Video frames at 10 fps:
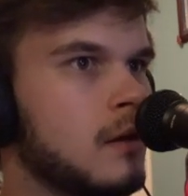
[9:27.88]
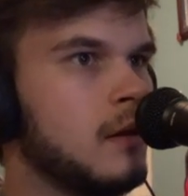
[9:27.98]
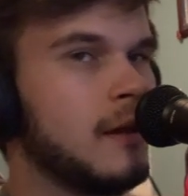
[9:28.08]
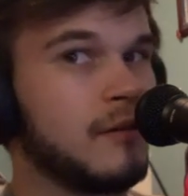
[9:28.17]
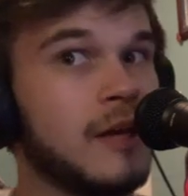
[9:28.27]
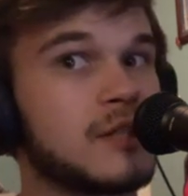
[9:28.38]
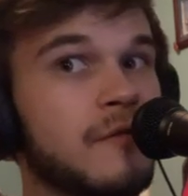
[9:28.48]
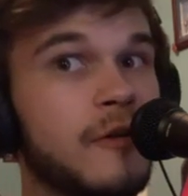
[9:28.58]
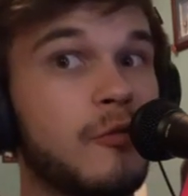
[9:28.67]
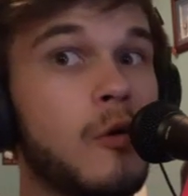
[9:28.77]
You have to catch the
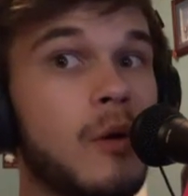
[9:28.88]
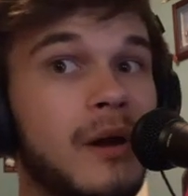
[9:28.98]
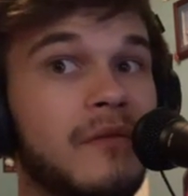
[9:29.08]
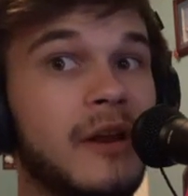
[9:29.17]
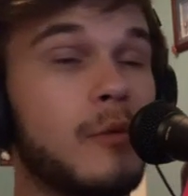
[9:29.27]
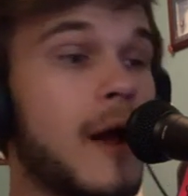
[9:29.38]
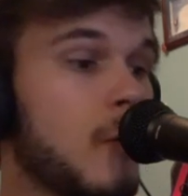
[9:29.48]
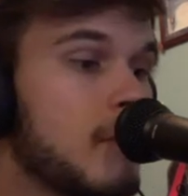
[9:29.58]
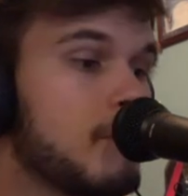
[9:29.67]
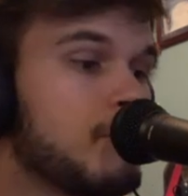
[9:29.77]
first Pokemon of any
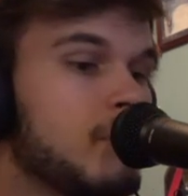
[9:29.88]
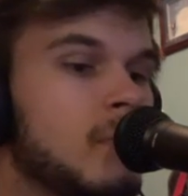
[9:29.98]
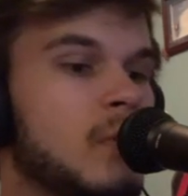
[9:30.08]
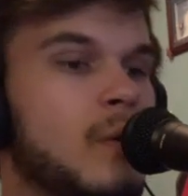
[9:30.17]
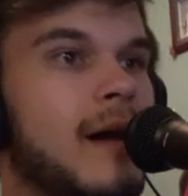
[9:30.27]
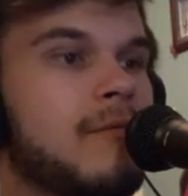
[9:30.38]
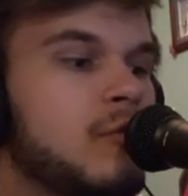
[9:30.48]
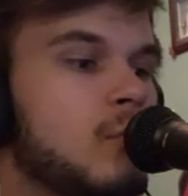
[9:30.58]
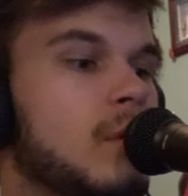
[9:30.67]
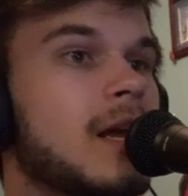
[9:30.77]
route. You have
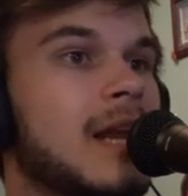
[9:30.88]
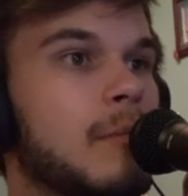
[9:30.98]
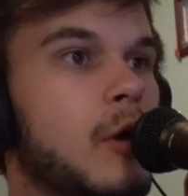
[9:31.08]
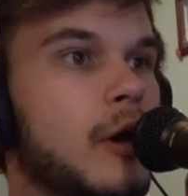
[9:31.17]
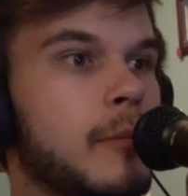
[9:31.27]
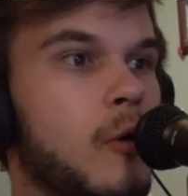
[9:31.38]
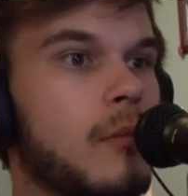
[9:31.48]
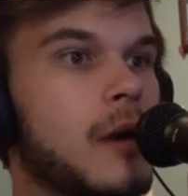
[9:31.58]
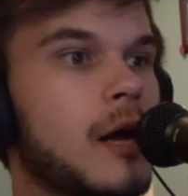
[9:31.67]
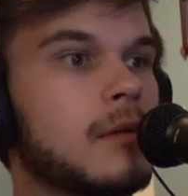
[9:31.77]
to nickname all your
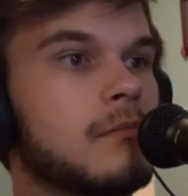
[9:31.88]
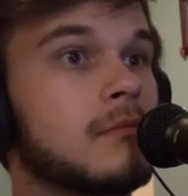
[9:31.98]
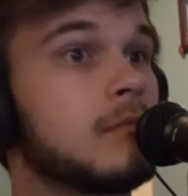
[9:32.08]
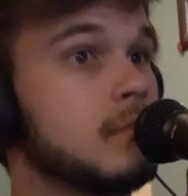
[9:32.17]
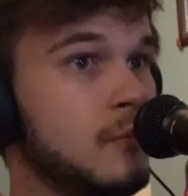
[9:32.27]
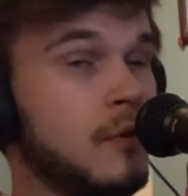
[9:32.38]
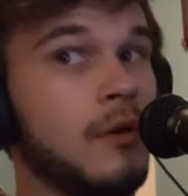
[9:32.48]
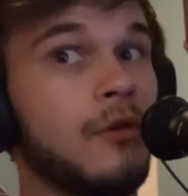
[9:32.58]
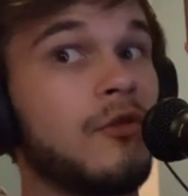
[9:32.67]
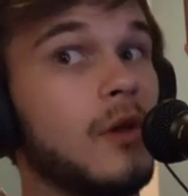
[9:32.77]
Pokemon.
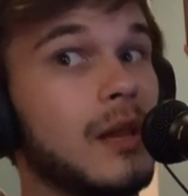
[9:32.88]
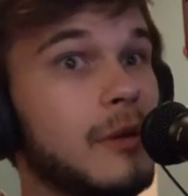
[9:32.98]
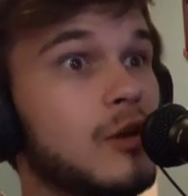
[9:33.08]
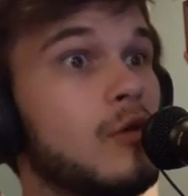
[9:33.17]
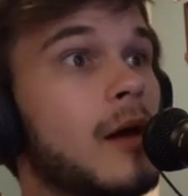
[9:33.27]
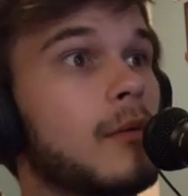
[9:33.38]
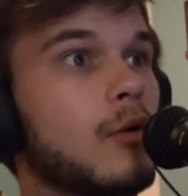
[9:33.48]
So let me do that real